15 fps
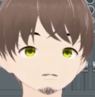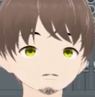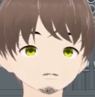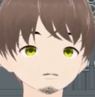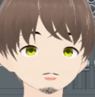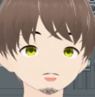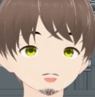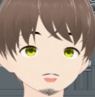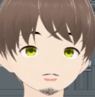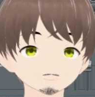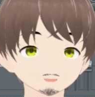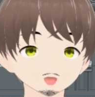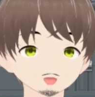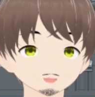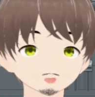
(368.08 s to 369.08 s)

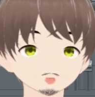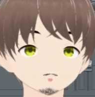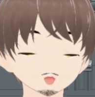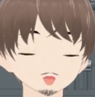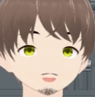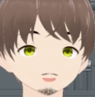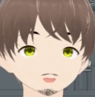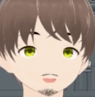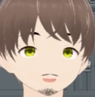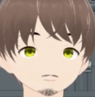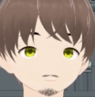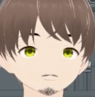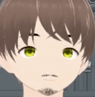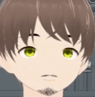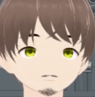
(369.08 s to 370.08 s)
is, I don't know, why is it,
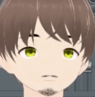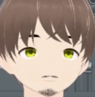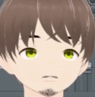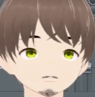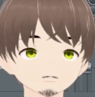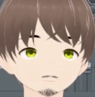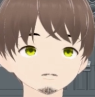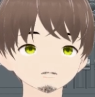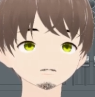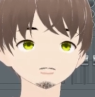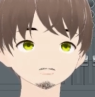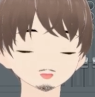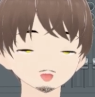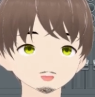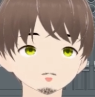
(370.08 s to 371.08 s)

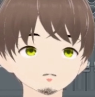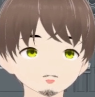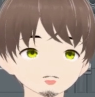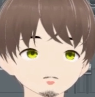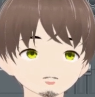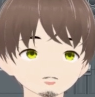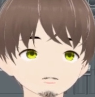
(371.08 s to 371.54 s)
that's kind of weird.